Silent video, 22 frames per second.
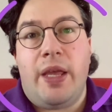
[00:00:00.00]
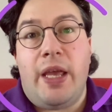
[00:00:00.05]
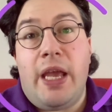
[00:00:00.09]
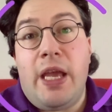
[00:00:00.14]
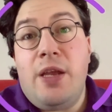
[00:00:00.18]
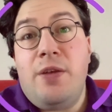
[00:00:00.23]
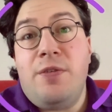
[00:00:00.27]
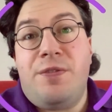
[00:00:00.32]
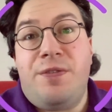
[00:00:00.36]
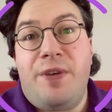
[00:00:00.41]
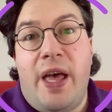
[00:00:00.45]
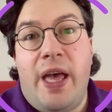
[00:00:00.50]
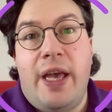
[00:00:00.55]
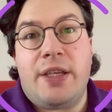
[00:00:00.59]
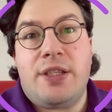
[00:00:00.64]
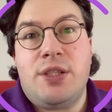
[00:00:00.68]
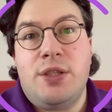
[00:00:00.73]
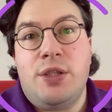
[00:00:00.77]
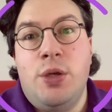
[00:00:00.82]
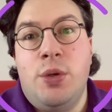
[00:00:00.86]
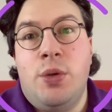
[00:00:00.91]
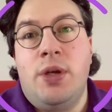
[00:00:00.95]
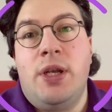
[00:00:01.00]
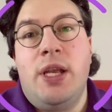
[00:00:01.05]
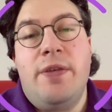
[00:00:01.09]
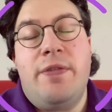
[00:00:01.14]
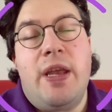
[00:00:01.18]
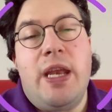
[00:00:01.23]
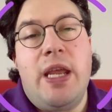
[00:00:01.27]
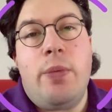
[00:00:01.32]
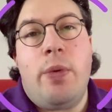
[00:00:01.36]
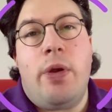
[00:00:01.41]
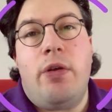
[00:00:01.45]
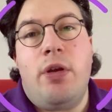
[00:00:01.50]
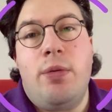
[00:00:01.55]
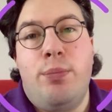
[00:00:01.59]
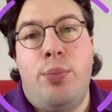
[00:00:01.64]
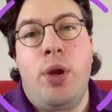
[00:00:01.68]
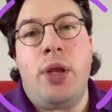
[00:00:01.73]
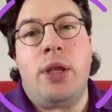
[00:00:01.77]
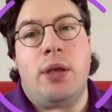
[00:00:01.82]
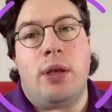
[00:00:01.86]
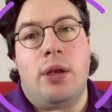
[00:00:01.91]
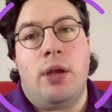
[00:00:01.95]
In fact, you could live anywhere in
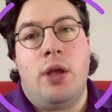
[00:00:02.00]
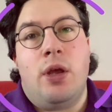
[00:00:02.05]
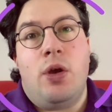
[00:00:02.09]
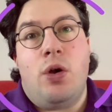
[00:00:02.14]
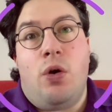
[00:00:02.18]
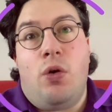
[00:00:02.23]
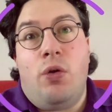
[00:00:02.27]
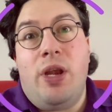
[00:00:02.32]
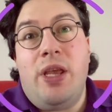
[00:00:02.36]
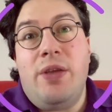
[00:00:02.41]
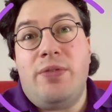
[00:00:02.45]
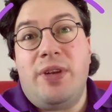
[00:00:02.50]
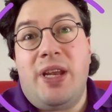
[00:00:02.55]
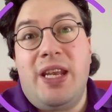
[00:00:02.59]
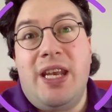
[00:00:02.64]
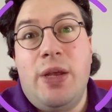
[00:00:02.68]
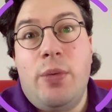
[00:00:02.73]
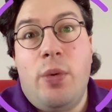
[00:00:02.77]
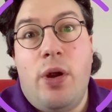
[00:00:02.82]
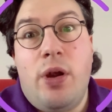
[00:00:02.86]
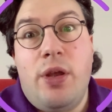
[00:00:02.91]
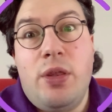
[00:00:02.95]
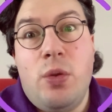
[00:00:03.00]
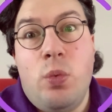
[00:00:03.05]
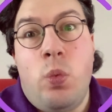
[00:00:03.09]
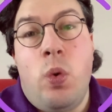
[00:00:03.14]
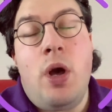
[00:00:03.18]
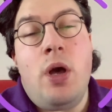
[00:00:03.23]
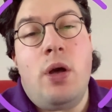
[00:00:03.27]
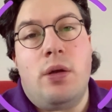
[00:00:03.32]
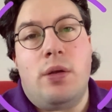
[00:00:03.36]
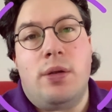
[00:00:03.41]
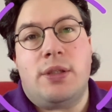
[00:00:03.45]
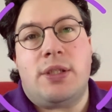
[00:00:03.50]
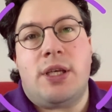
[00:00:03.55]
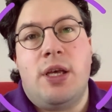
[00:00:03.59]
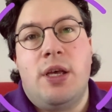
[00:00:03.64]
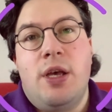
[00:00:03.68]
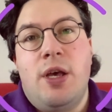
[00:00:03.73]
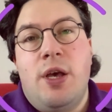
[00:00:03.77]
Britain, or even anywhere in the world.